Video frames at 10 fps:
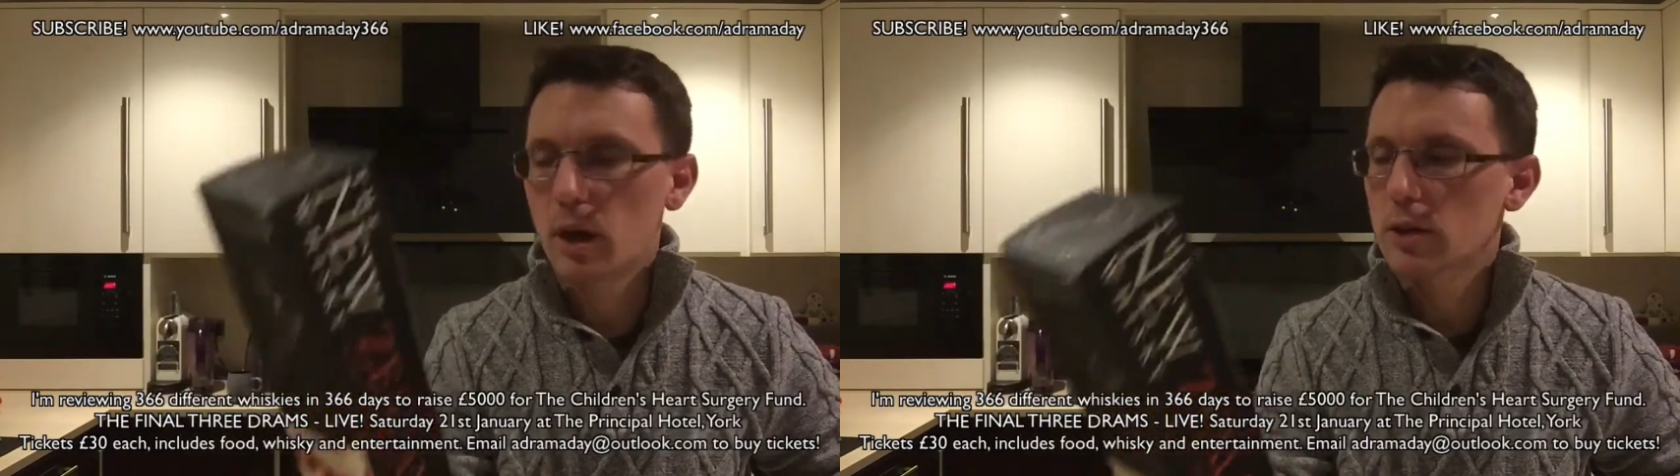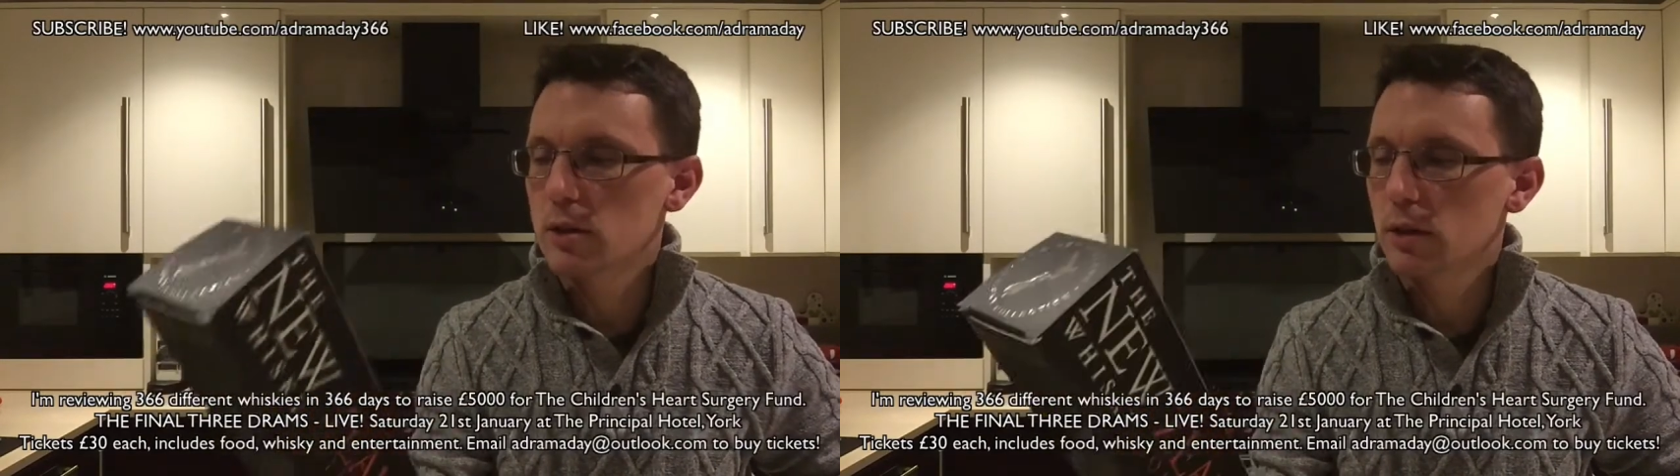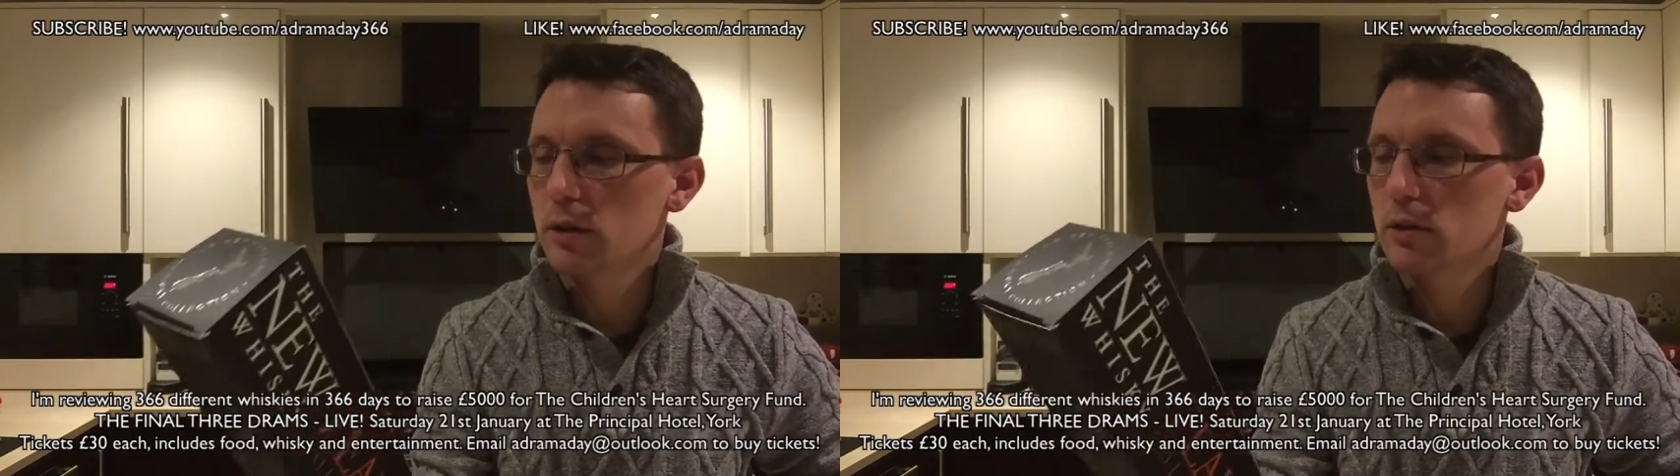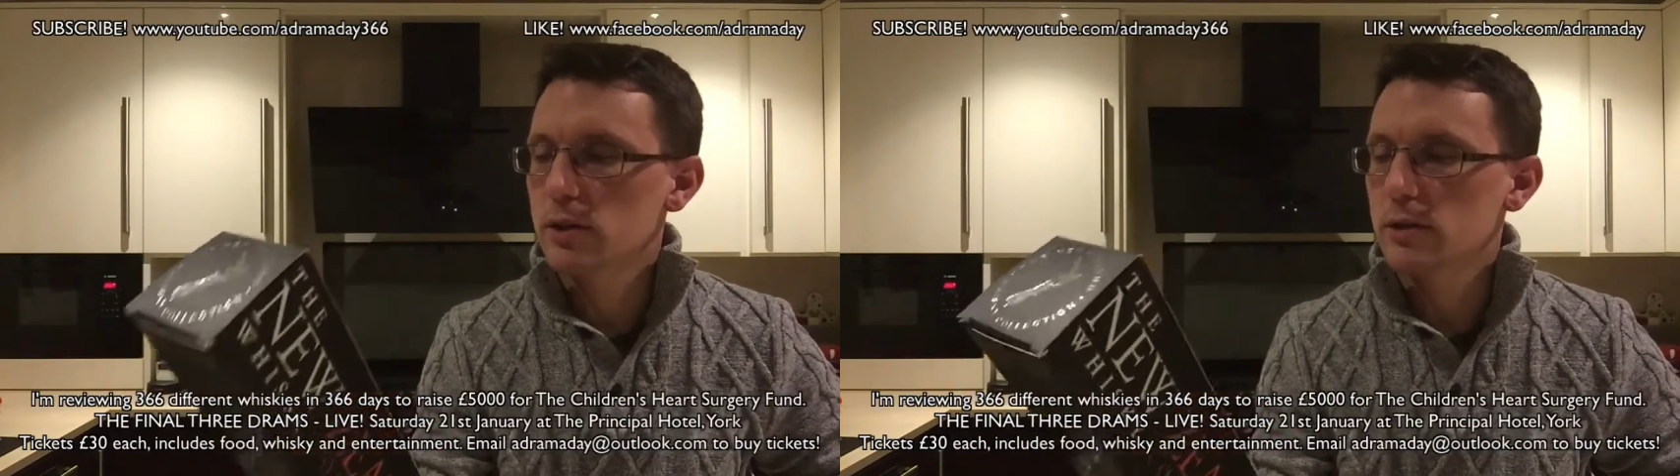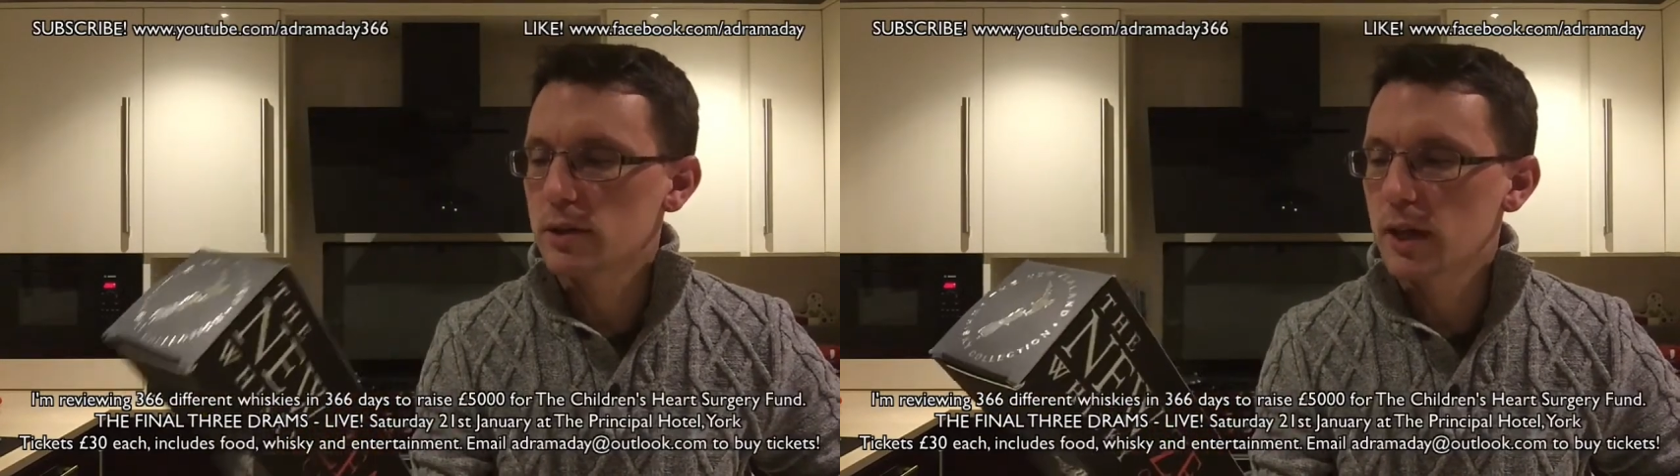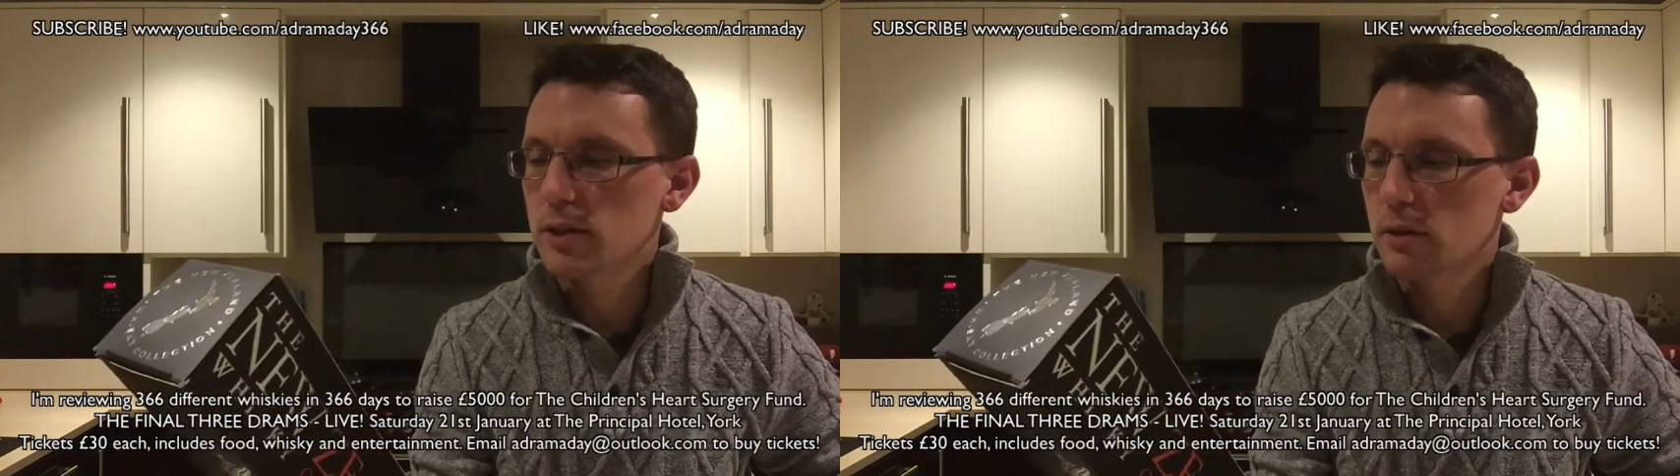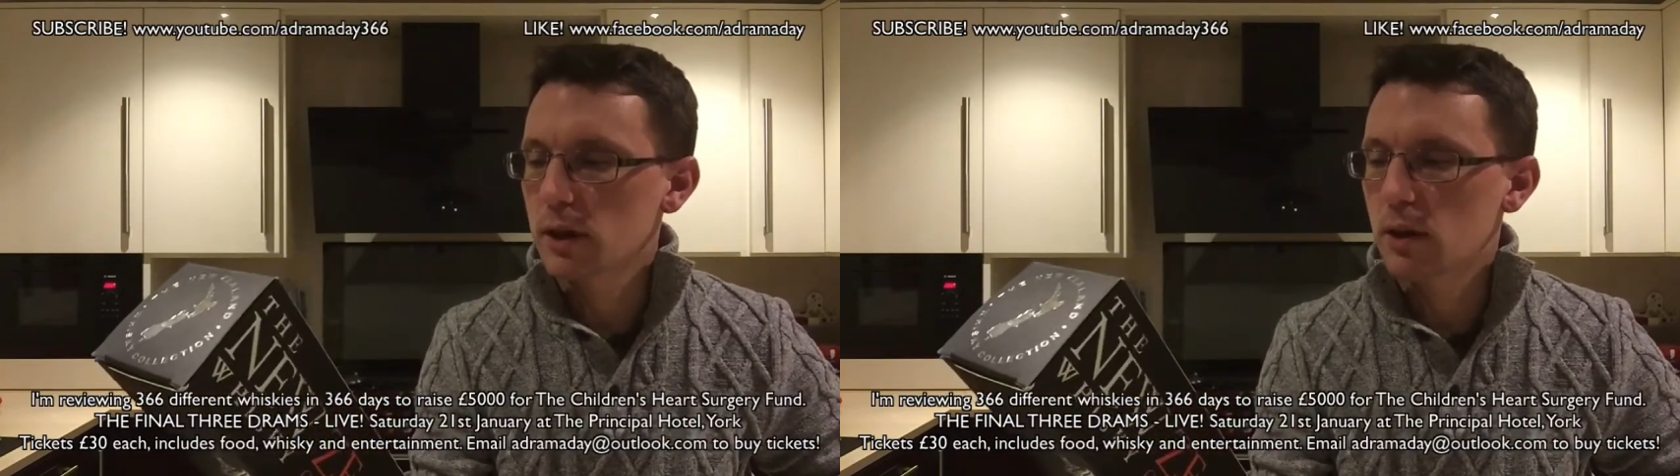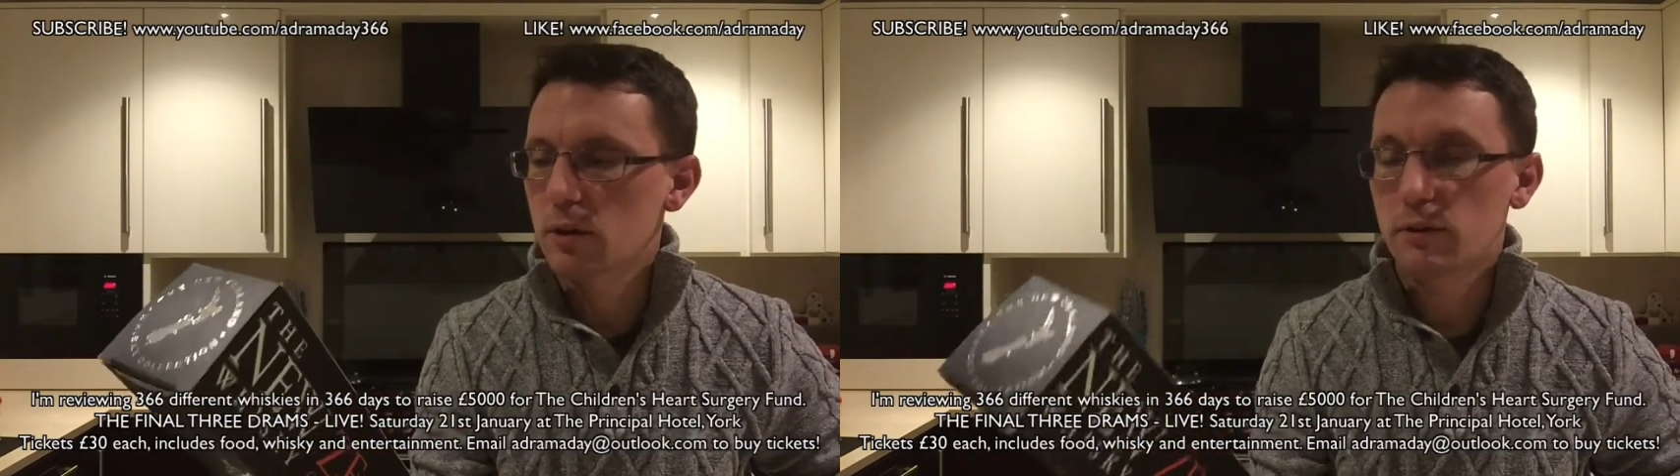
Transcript: actually, because it's Diageo now,